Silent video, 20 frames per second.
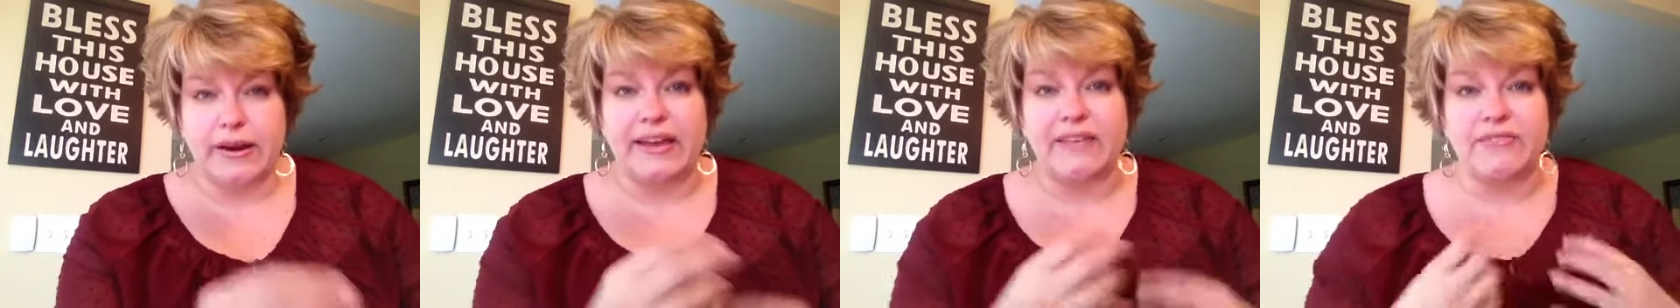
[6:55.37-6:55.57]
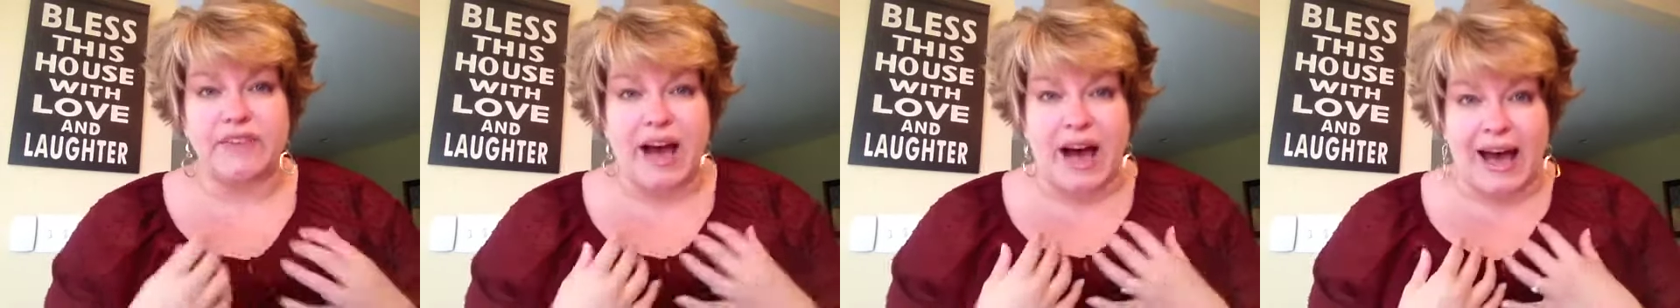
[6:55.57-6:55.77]

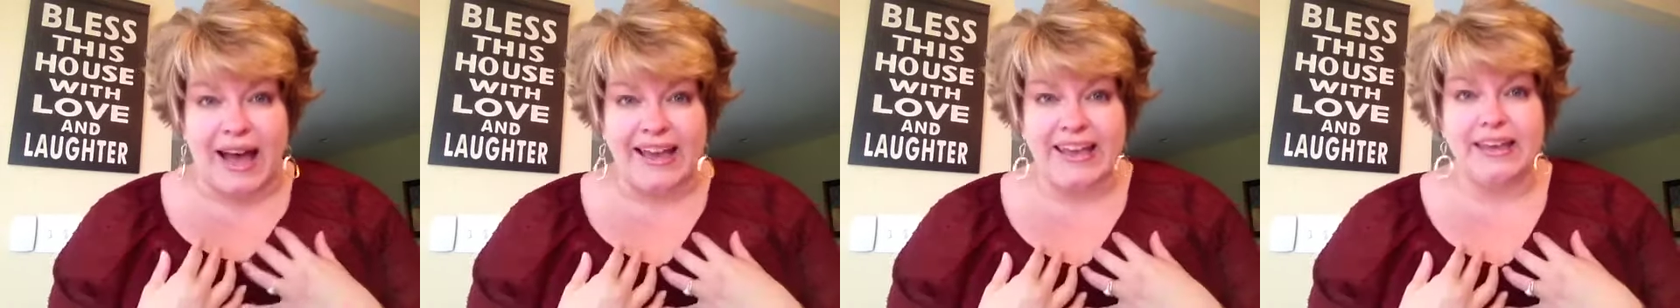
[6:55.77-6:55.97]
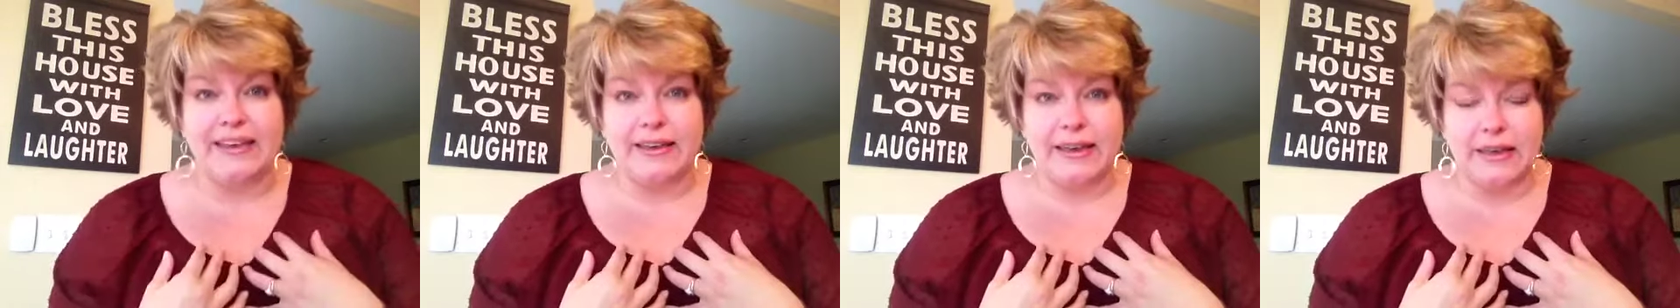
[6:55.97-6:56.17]
if I
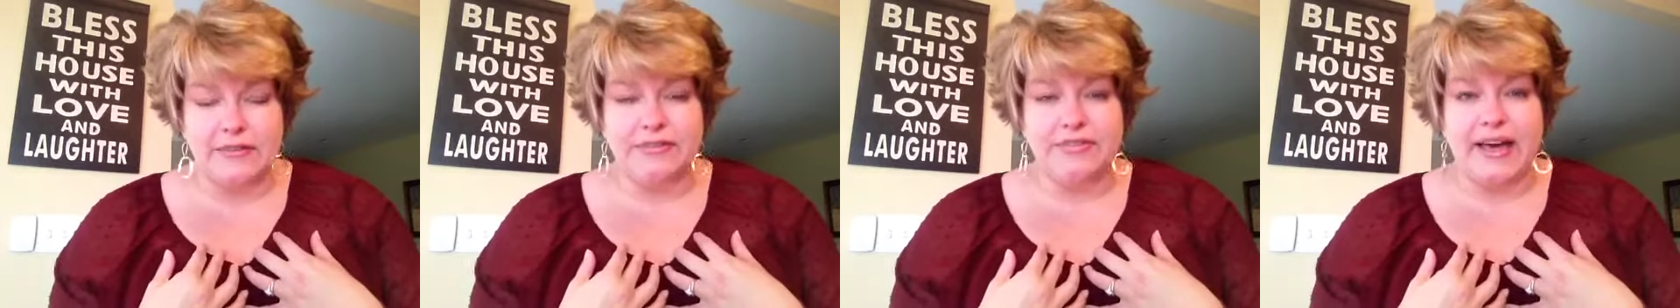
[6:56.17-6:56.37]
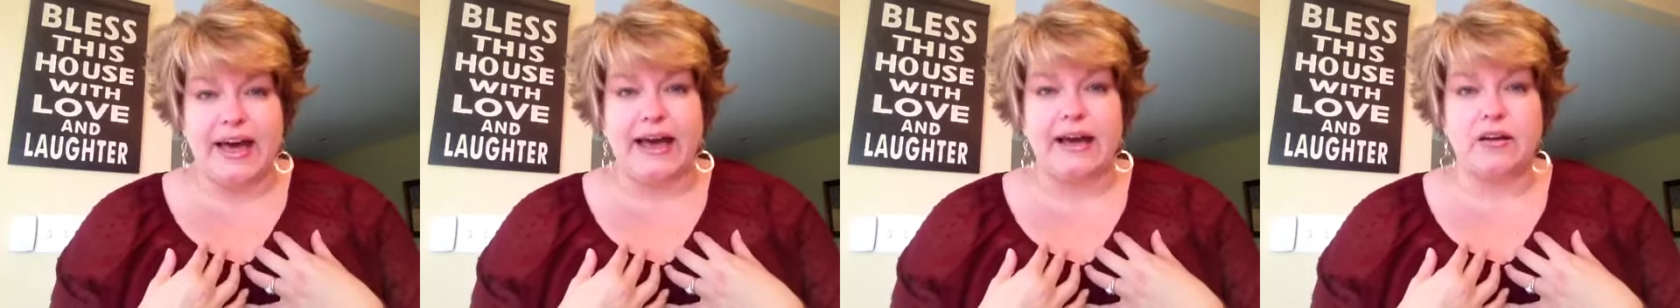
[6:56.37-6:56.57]
can
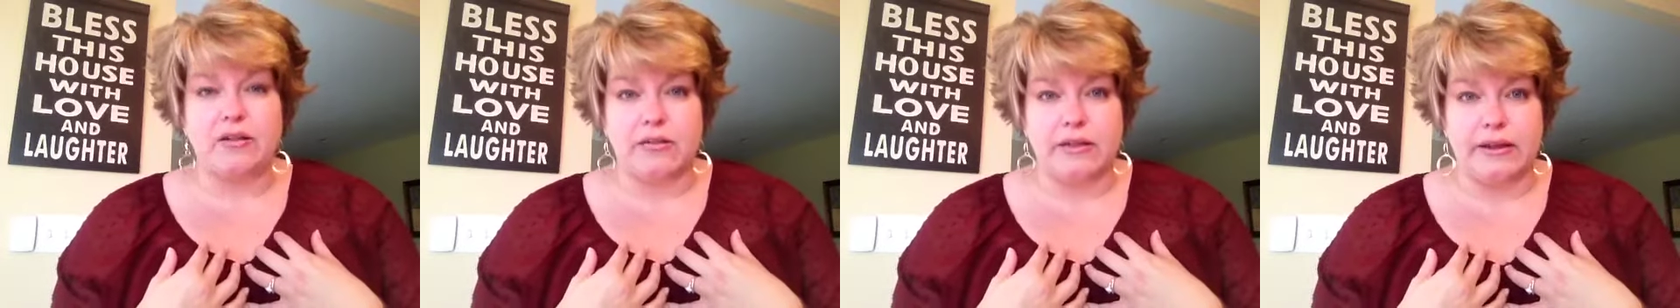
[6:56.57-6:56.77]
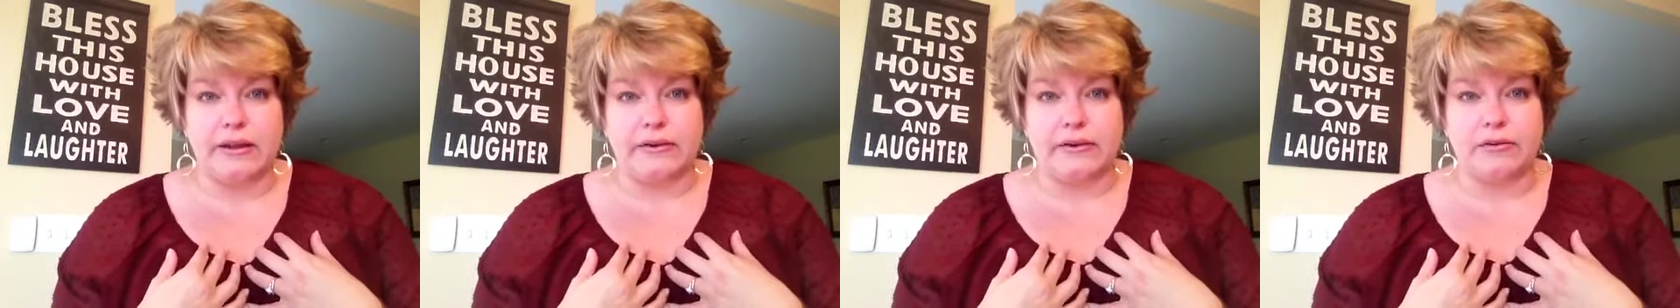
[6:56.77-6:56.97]
get that
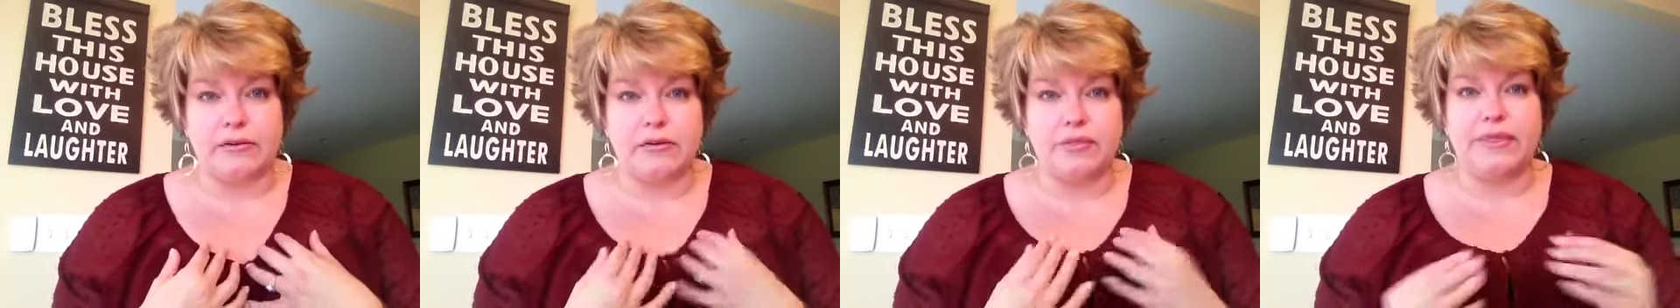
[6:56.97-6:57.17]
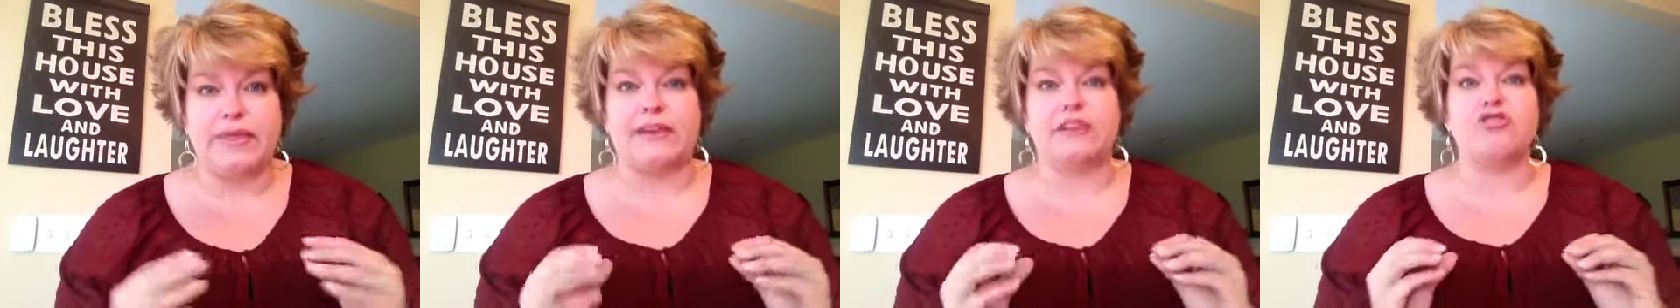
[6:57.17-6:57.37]
clear,
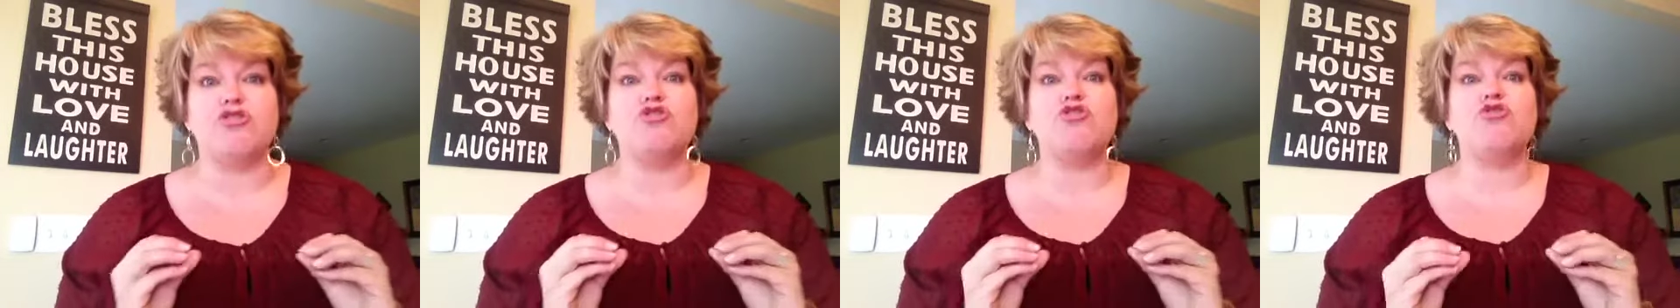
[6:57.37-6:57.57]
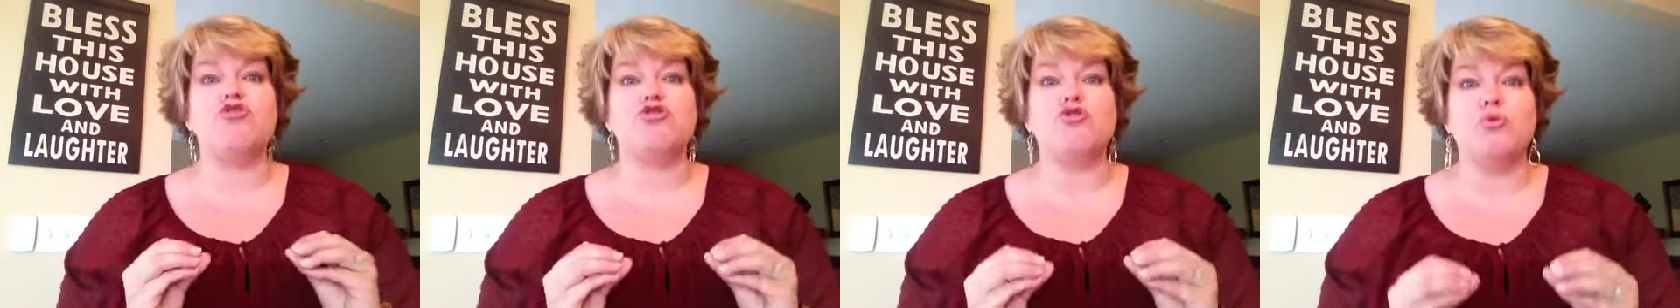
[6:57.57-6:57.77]
then
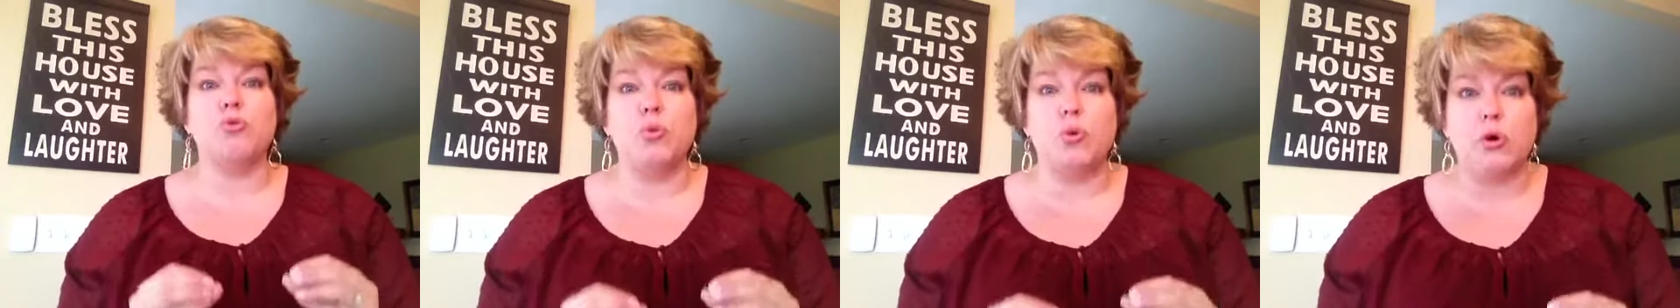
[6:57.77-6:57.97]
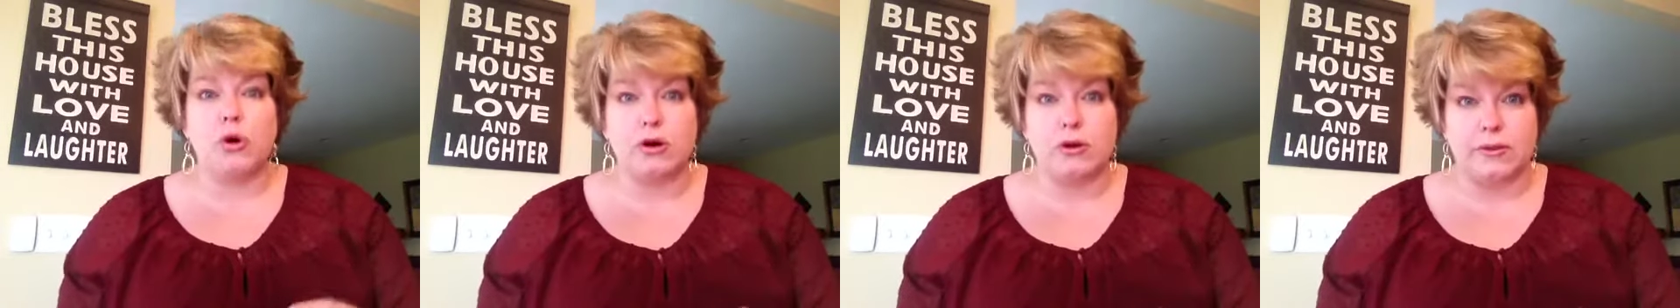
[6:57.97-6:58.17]

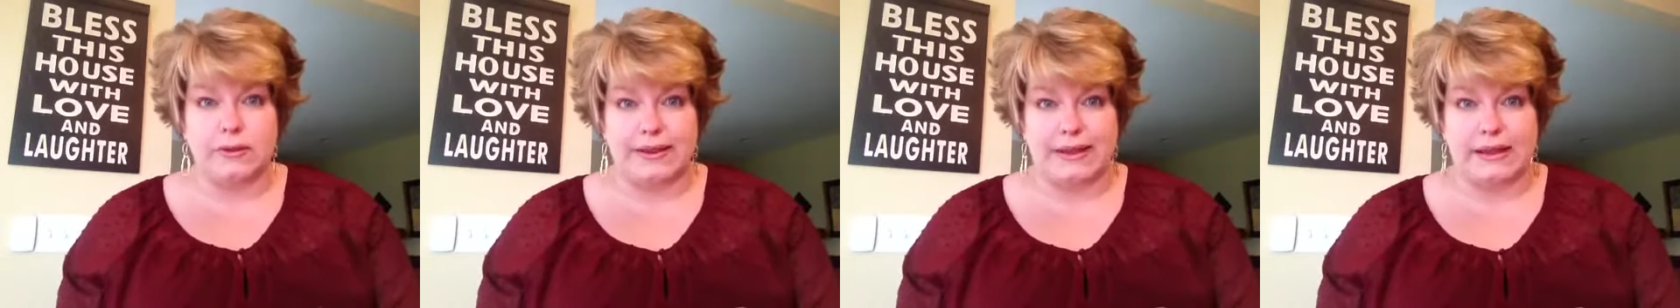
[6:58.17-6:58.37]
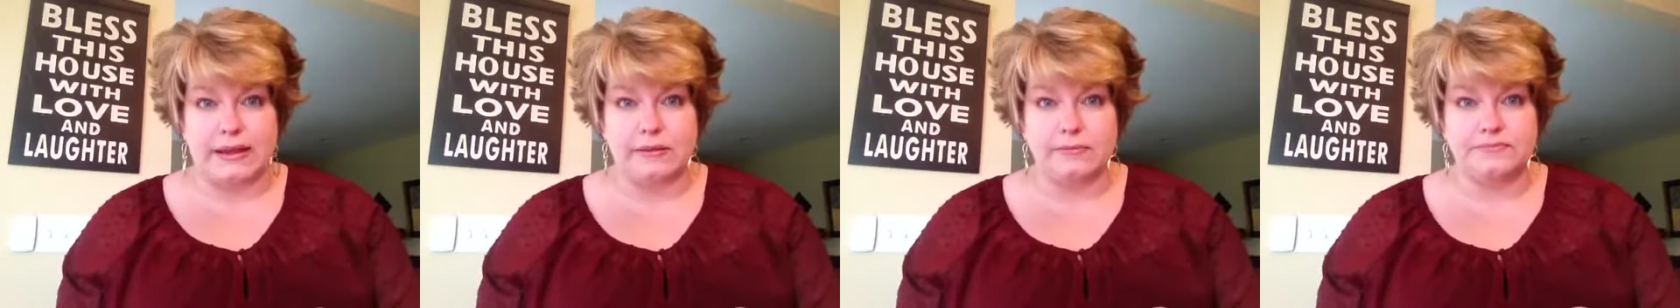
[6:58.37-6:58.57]

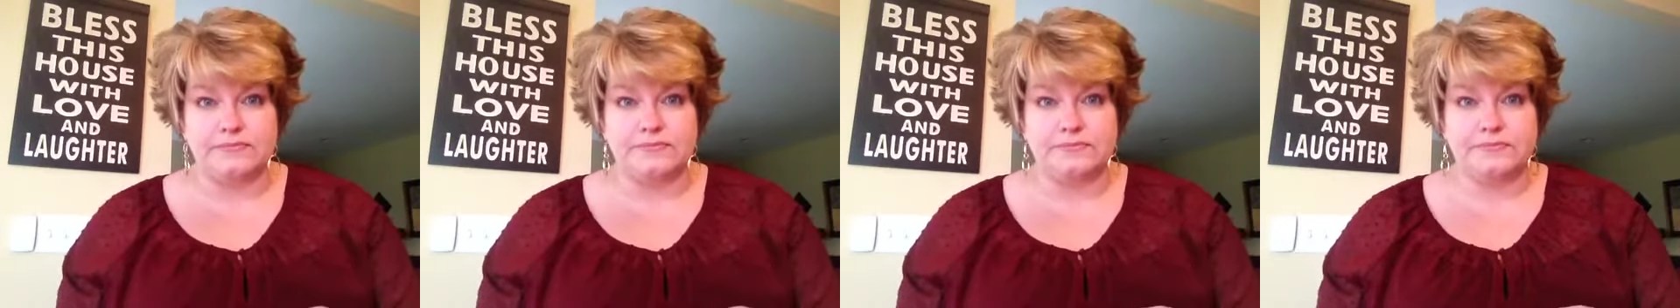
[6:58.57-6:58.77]
surely,